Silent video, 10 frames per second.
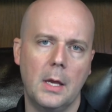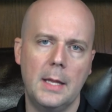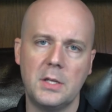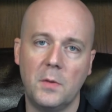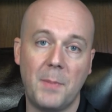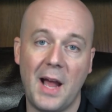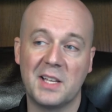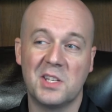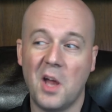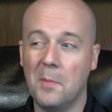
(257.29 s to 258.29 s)
It's all
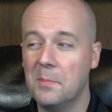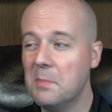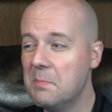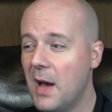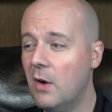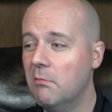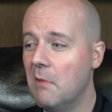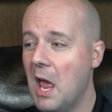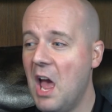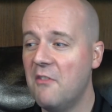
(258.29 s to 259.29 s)
boxed up. About
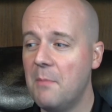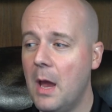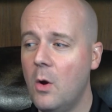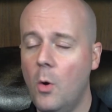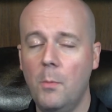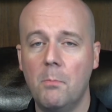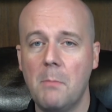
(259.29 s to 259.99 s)
half my home,